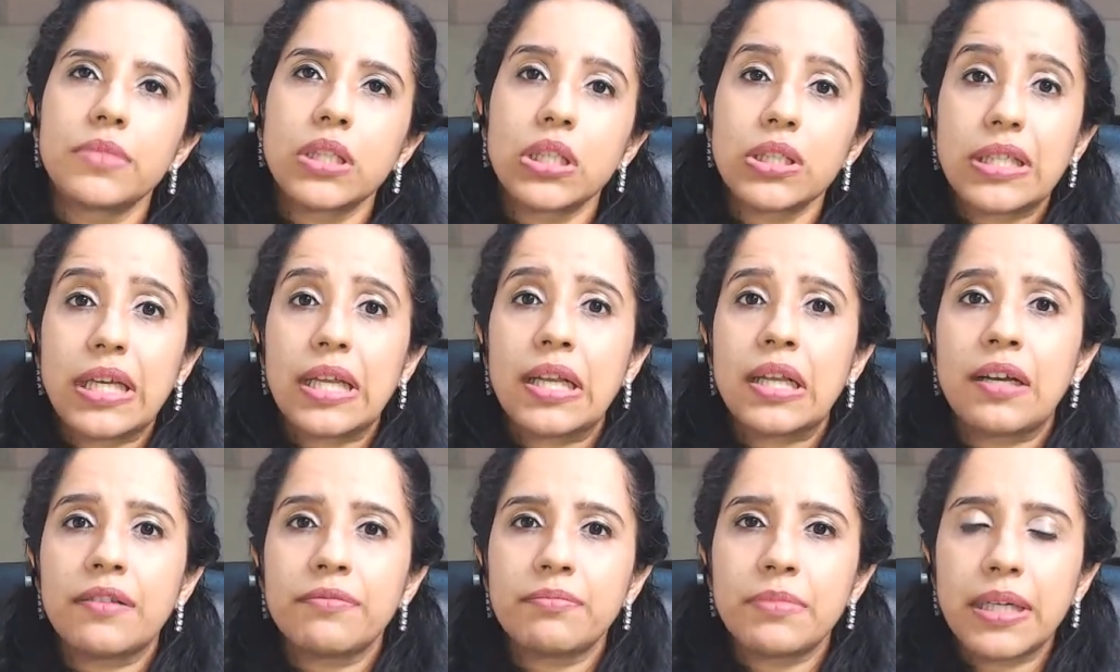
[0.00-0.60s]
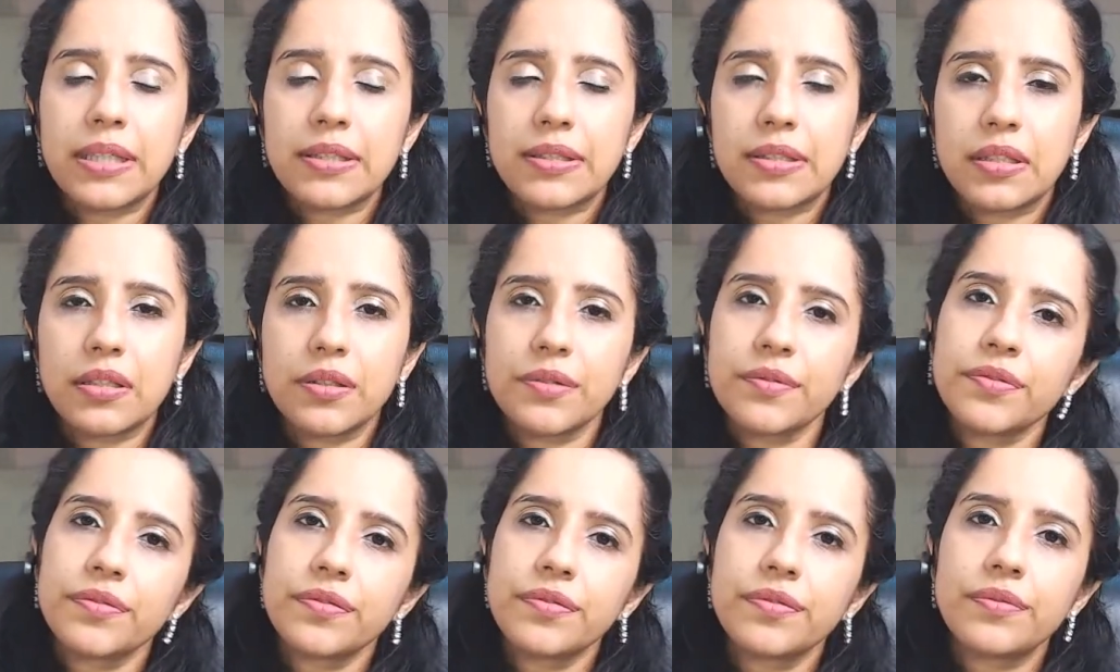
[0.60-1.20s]
because I love
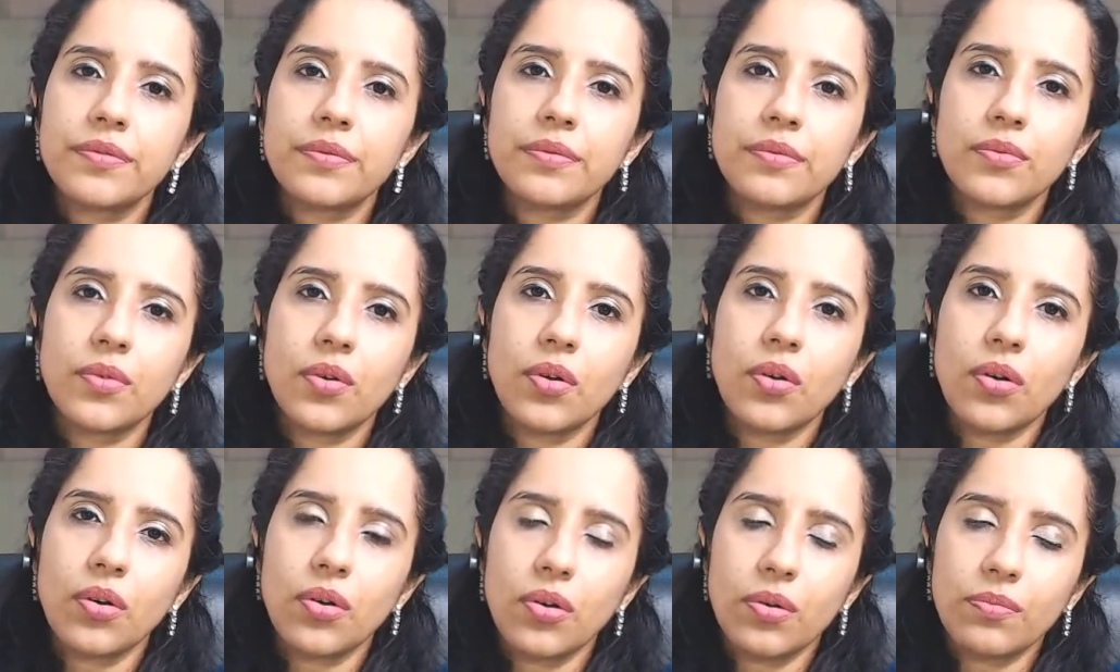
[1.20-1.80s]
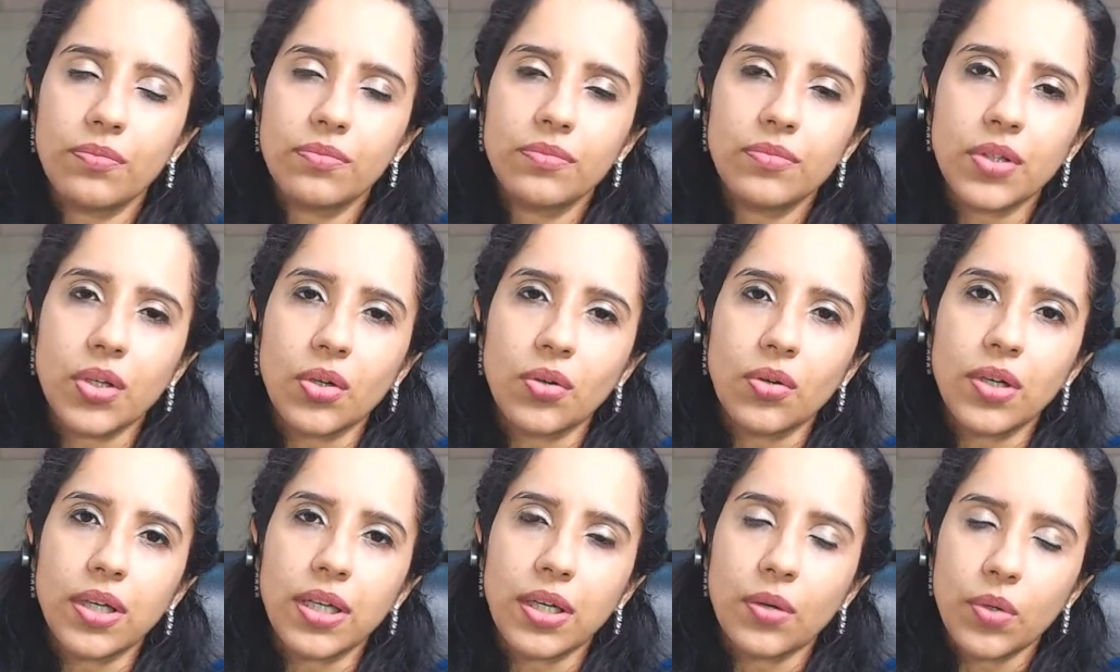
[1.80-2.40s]
myself,
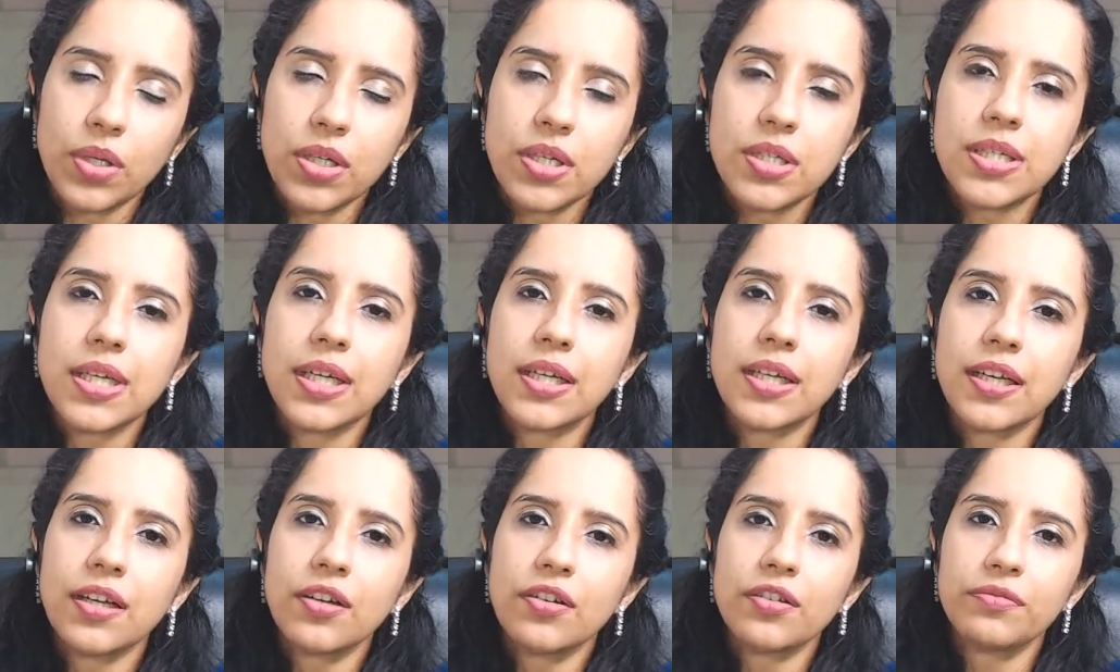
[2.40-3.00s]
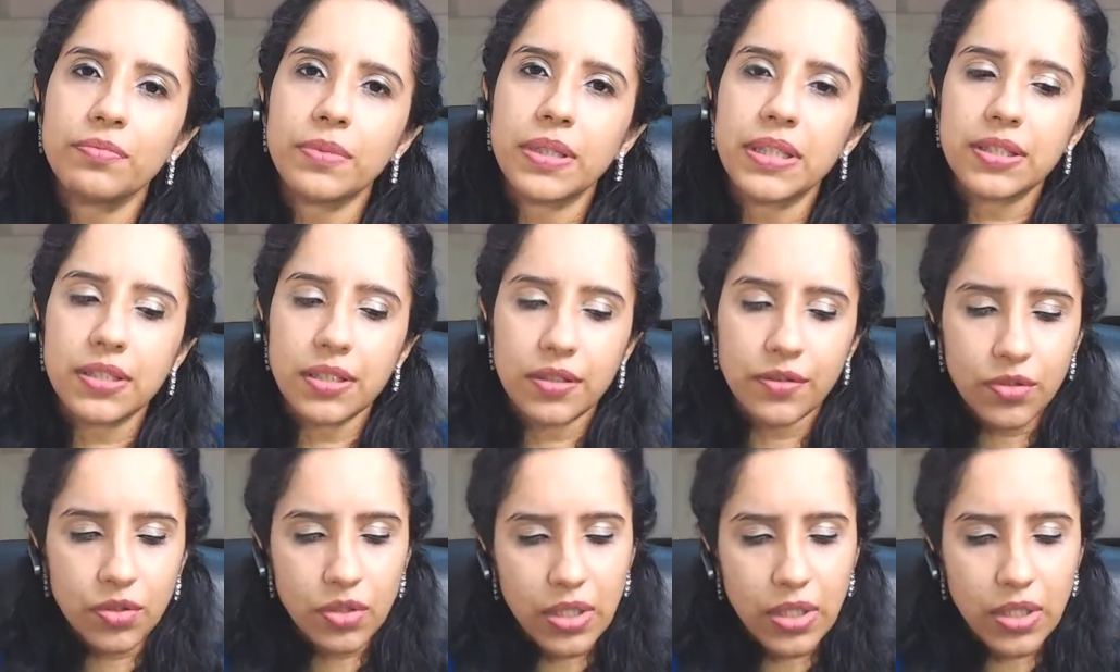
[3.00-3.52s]
and I want to take care of myself.